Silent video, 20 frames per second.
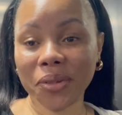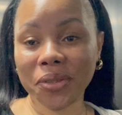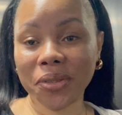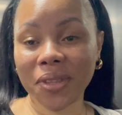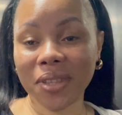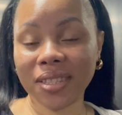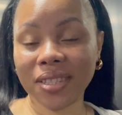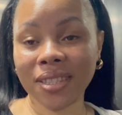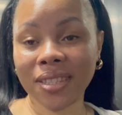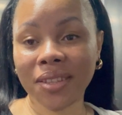so
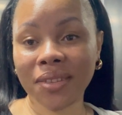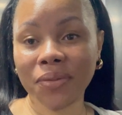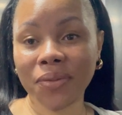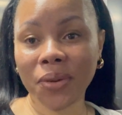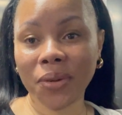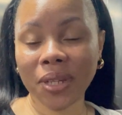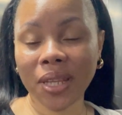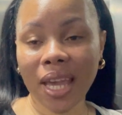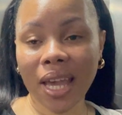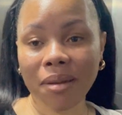this is the
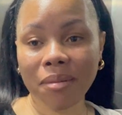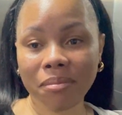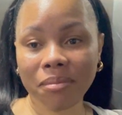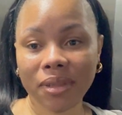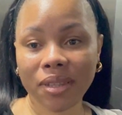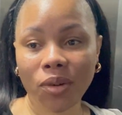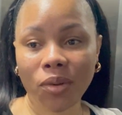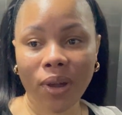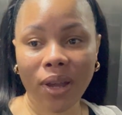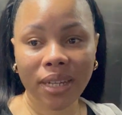phone cam.
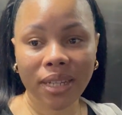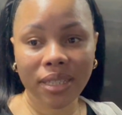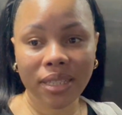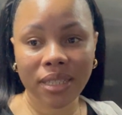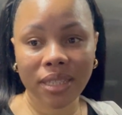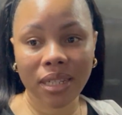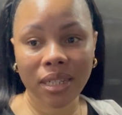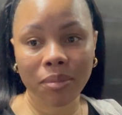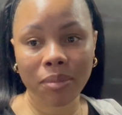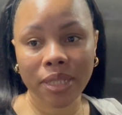The
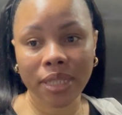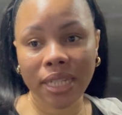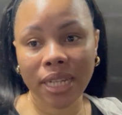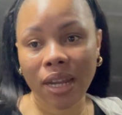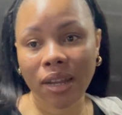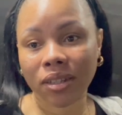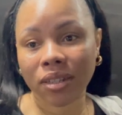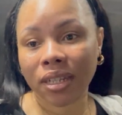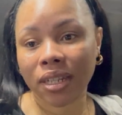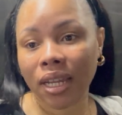quality's a little bit
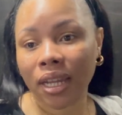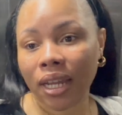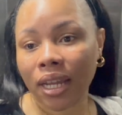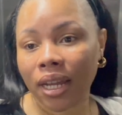down.